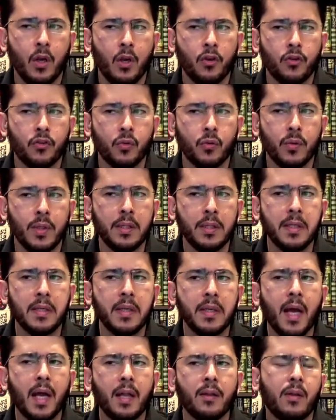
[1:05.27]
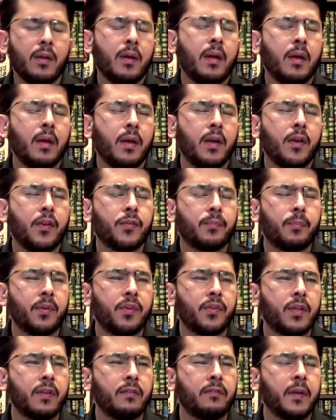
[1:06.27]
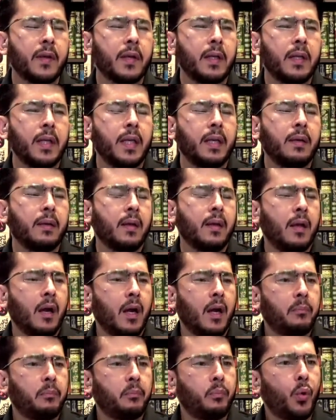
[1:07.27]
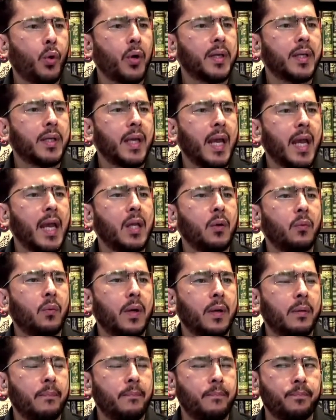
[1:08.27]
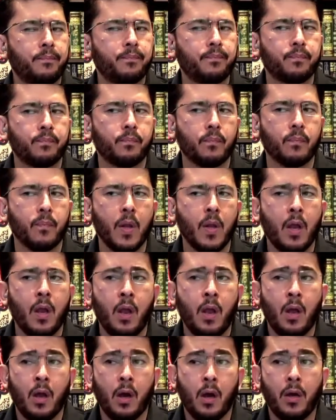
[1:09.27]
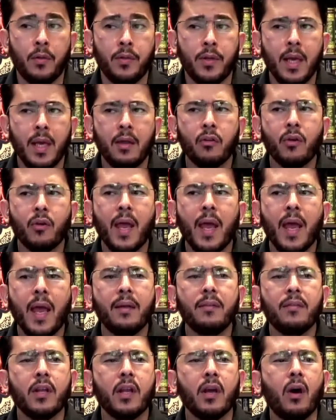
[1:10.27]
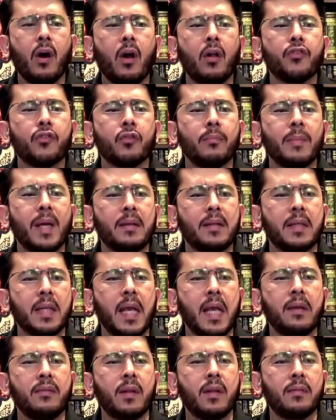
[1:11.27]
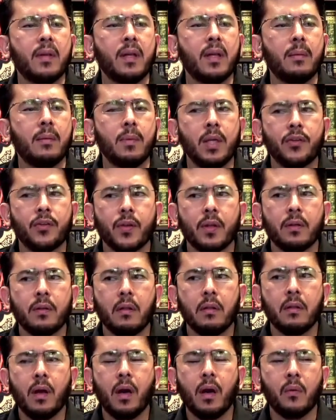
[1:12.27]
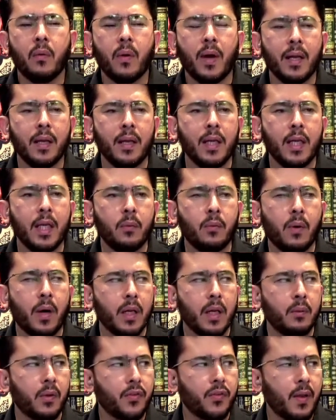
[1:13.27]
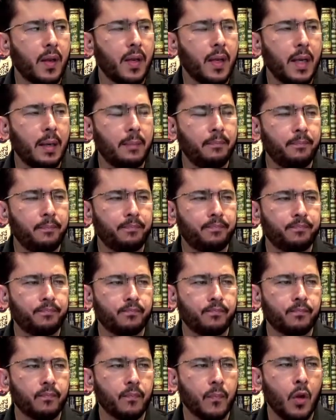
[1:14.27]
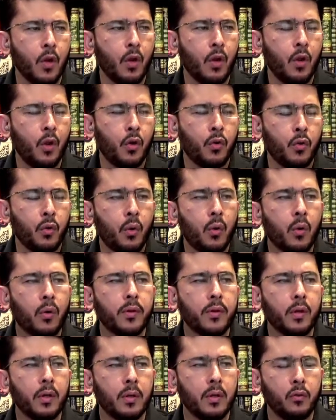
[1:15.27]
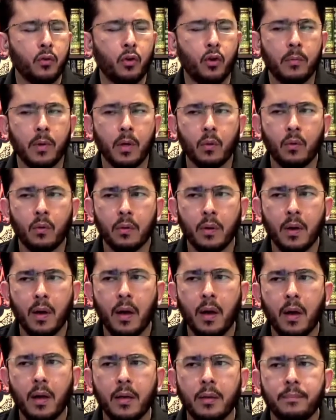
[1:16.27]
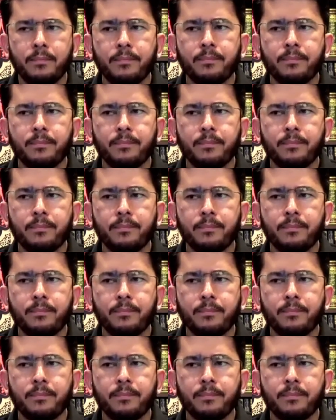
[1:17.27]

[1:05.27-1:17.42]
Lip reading: So he did not specifically appoint anyone. On the other hand, they also maintained that the Nabi sallallahu alayhi wa wasallam nor the Noble Quran